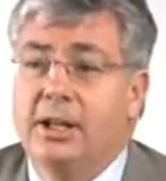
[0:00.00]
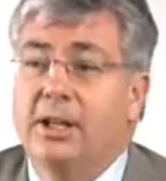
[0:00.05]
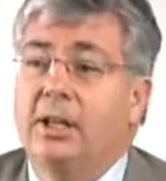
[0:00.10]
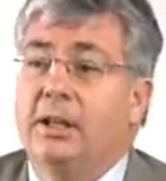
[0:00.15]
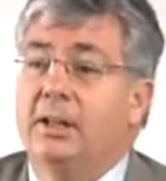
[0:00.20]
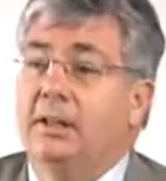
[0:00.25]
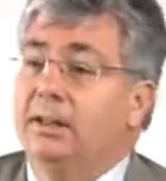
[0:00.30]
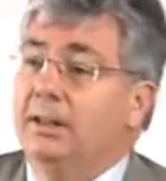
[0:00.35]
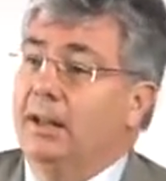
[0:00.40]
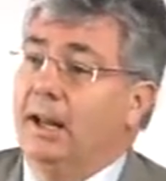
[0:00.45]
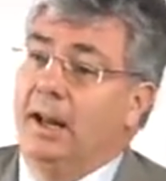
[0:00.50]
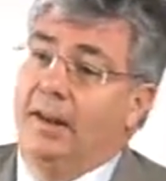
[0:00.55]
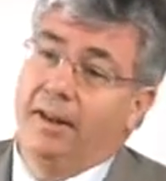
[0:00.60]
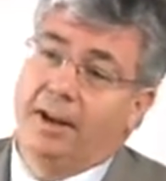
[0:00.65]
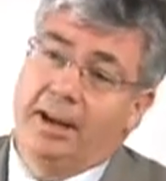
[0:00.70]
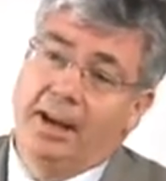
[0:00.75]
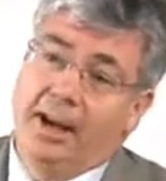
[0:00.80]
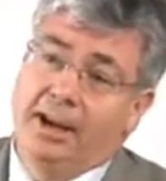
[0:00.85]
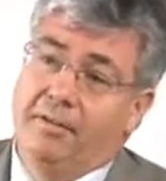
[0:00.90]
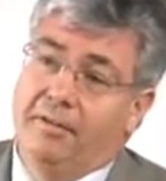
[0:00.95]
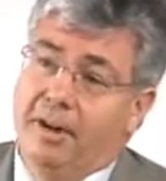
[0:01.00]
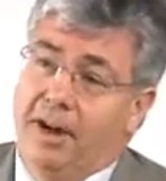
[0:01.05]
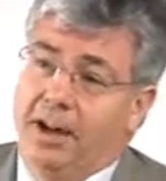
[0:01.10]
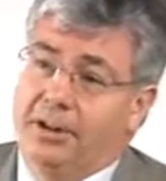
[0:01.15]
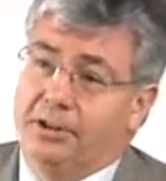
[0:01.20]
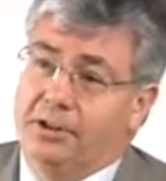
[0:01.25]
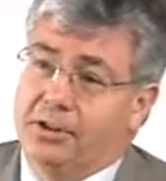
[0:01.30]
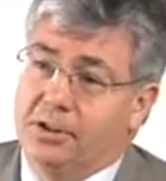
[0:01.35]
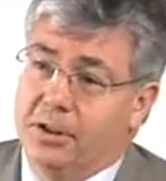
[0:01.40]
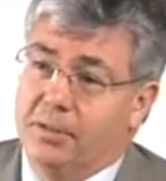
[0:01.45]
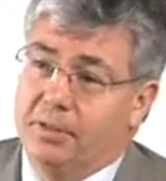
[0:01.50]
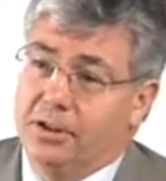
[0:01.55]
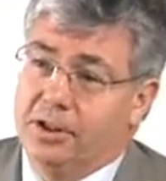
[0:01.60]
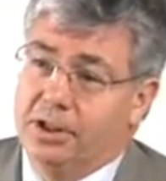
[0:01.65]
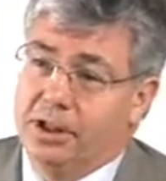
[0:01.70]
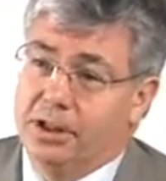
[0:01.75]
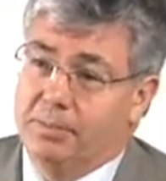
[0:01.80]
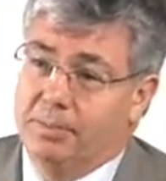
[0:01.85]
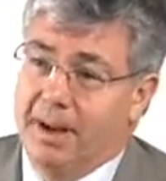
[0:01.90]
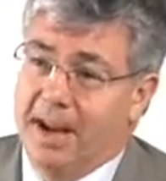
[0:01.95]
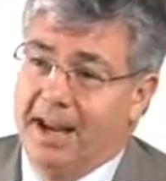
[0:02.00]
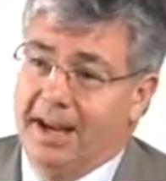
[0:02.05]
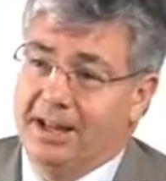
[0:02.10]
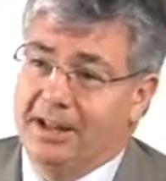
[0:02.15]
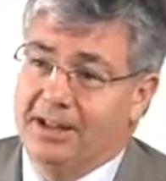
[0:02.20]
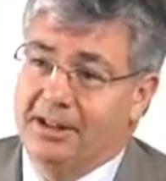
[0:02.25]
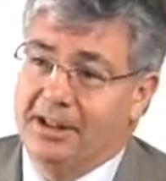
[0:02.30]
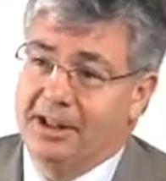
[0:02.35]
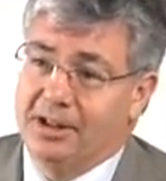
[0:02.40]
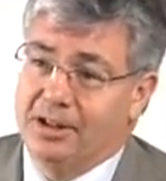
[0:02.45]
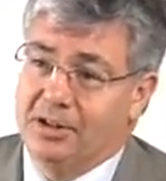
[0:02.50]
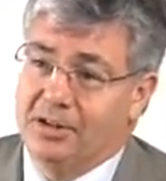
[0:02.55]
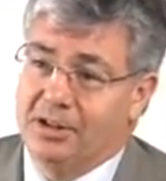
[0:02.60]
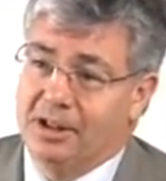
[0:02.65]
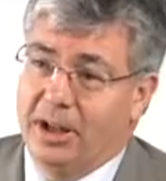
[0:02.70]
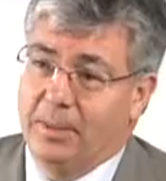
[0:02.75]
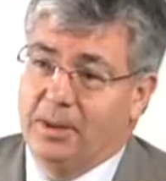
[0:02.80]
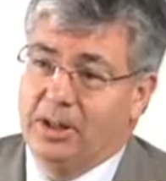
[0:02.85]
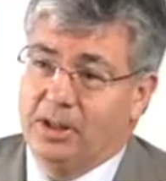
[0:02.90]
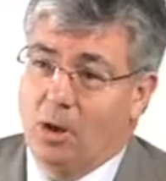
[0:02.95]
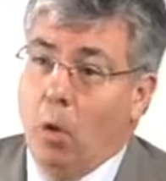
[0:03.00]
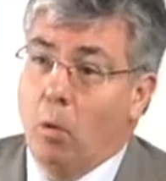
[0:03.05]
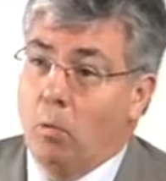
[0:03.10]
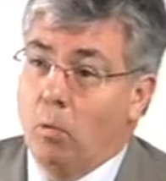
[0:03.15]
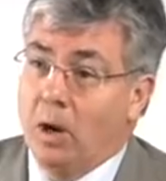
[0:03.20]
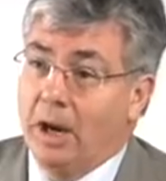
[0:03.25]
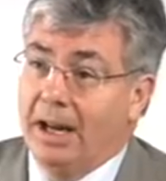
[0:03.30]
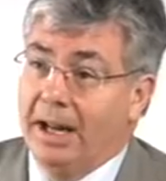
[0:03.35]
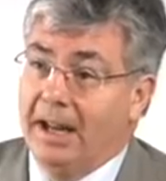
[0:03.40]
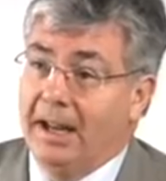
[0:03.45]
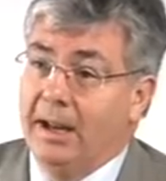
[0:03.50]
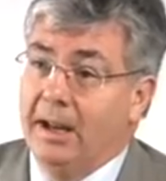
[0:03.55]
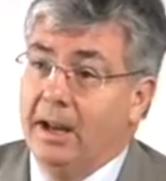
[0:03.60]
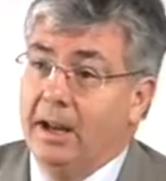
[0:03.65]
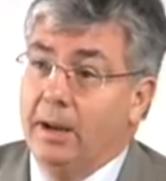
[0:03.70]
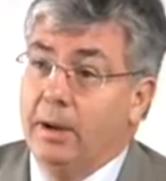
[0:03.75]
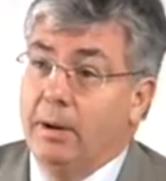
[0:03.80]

Mm-hmm. Now, the Canadian financial services, banks, and insurance companies don't really